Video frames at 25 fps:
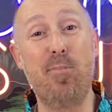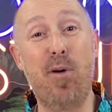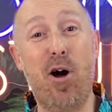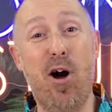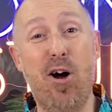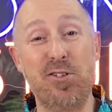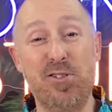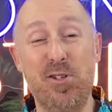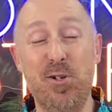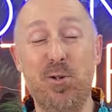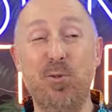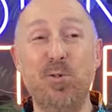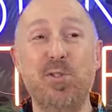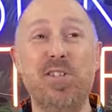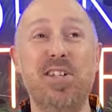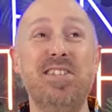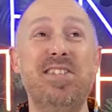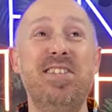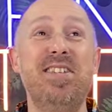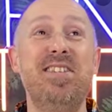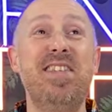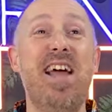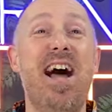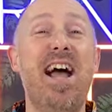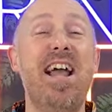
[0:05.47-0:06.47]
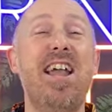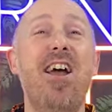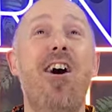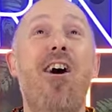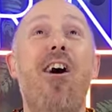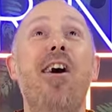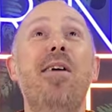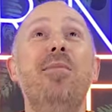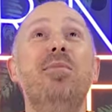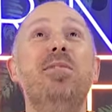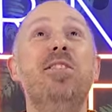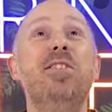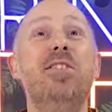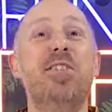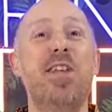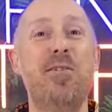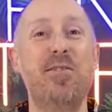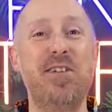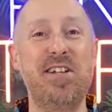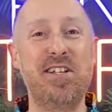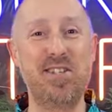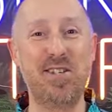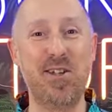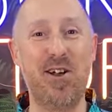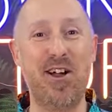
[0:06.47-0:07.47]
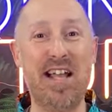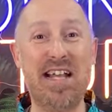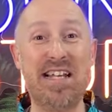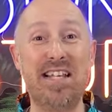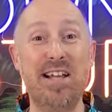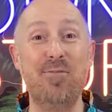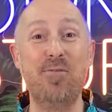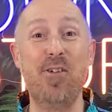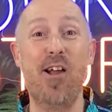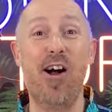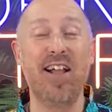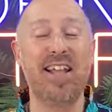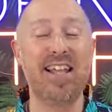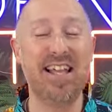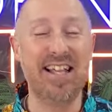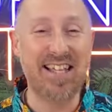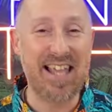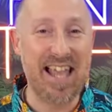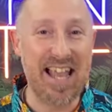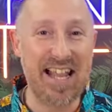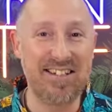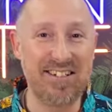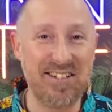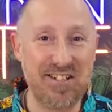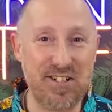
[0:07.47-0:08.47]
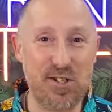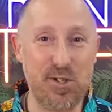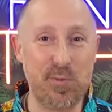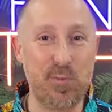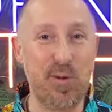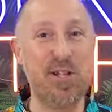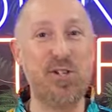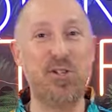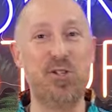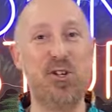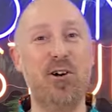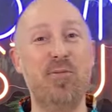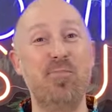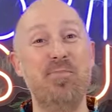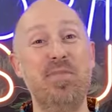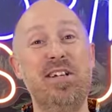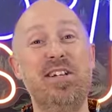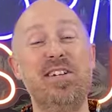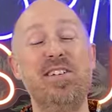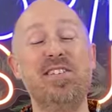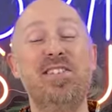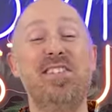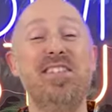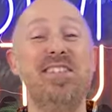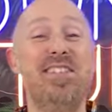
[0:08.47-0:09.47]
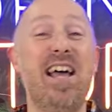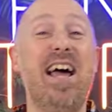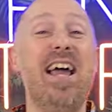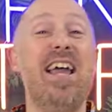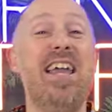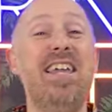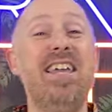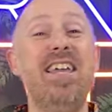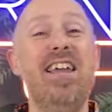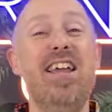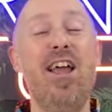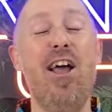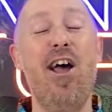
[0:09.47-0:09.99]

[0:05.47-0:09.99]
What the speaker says: bar tools. And today I'm so excited. I'm like a kid in the sweet shop because today